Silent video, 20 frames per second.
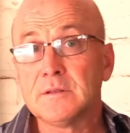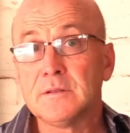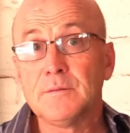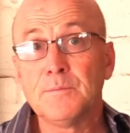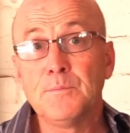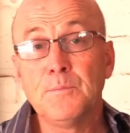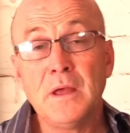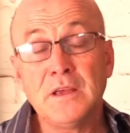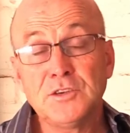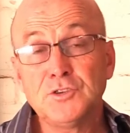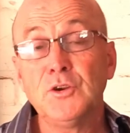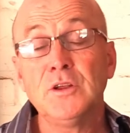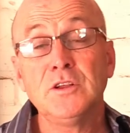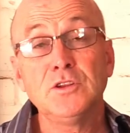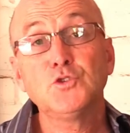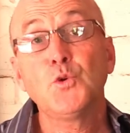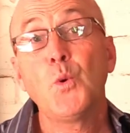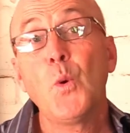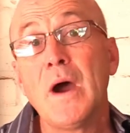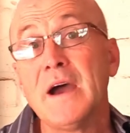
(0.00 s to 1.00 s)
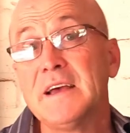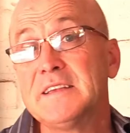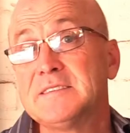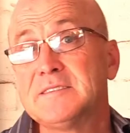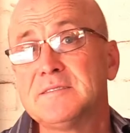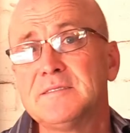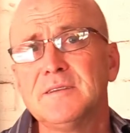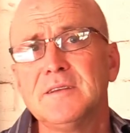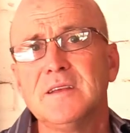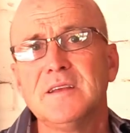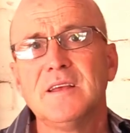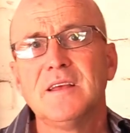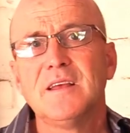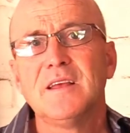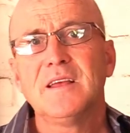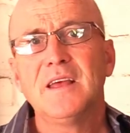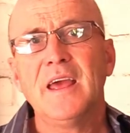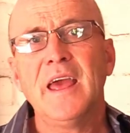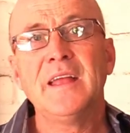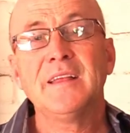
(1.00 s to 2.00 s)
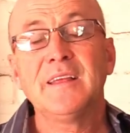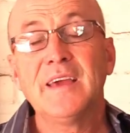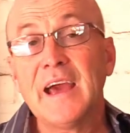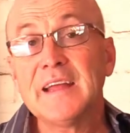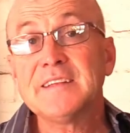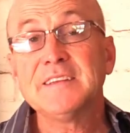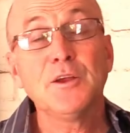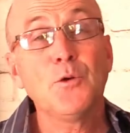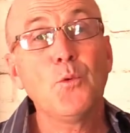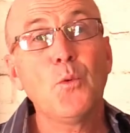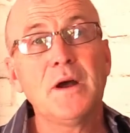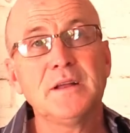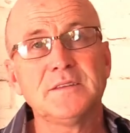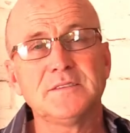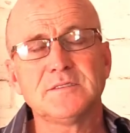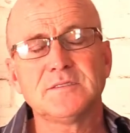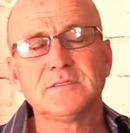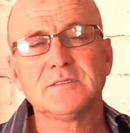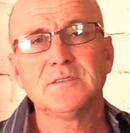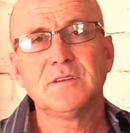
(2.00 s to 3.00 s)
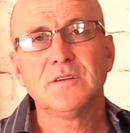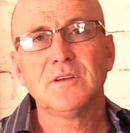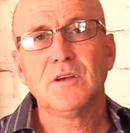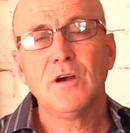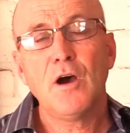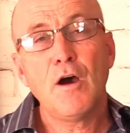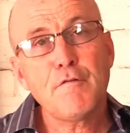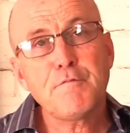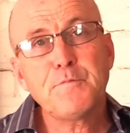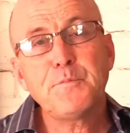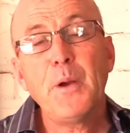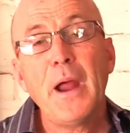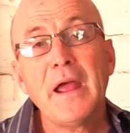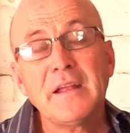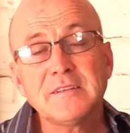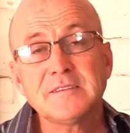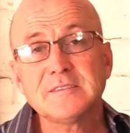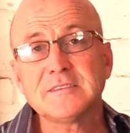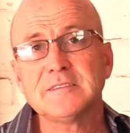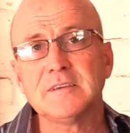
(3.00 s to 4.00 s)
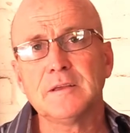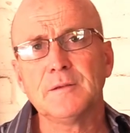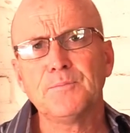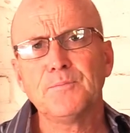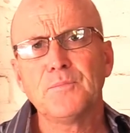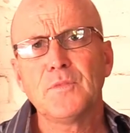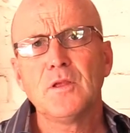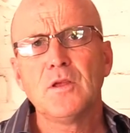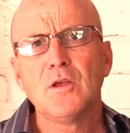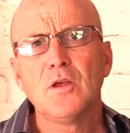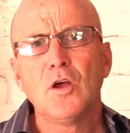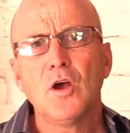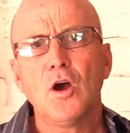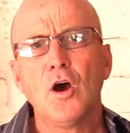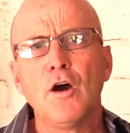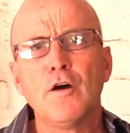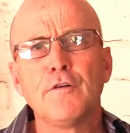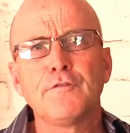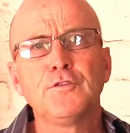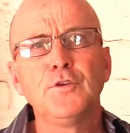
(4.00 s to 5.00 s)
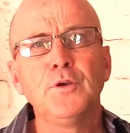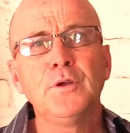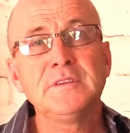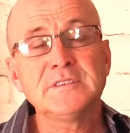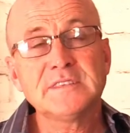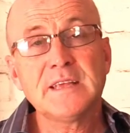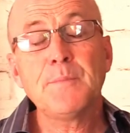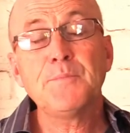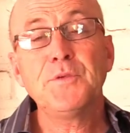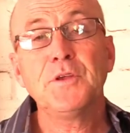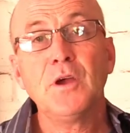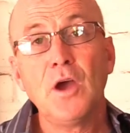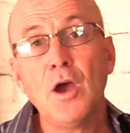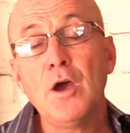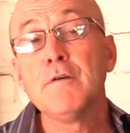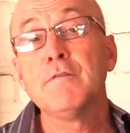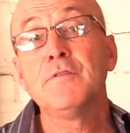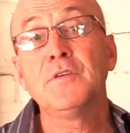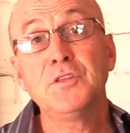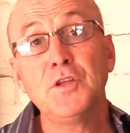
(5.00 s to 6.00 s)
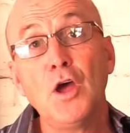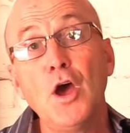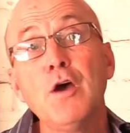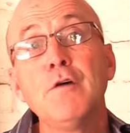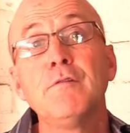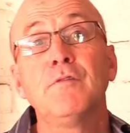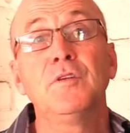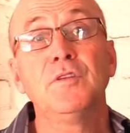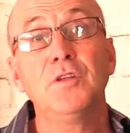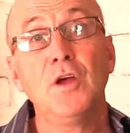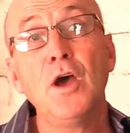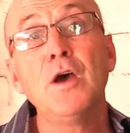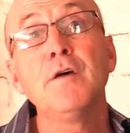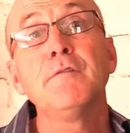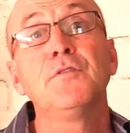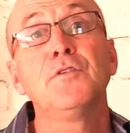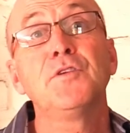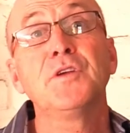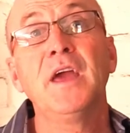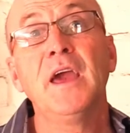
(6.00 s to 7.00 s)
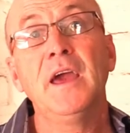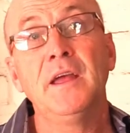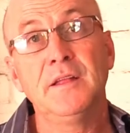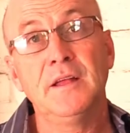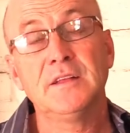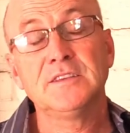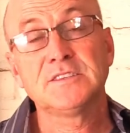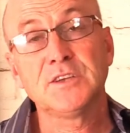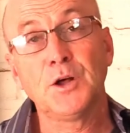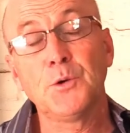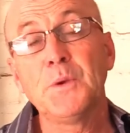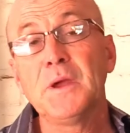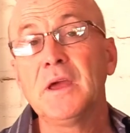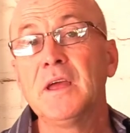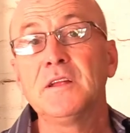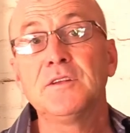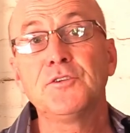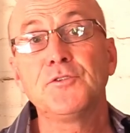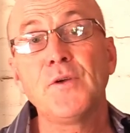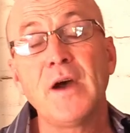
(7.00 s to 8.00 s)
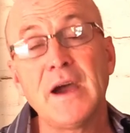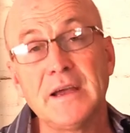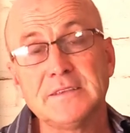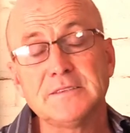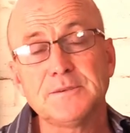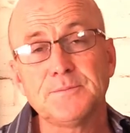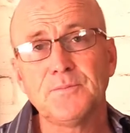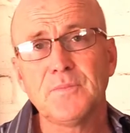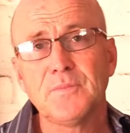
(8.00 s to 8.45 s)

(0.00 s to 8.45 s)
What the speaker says: measuring twice and cutting once, of practicing, of doing something over and over and over again until we get it right.